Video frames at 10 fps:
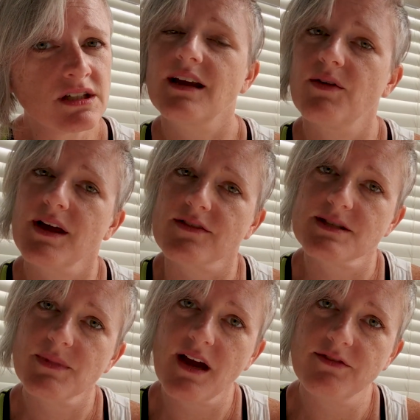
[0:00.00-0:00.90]
Now we have
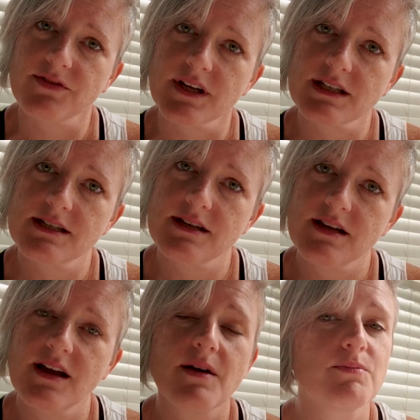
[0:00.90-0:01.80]
some conflict,
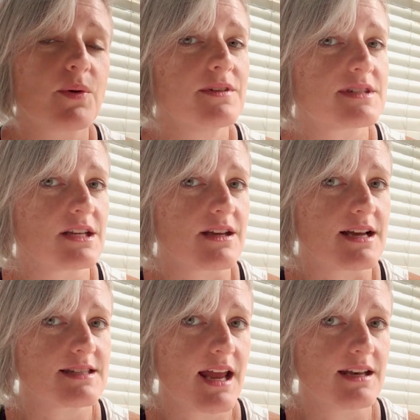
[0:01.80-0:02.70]
but we've still
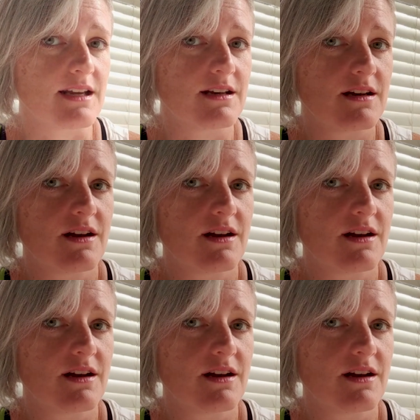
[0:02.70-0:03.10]
yes-anded.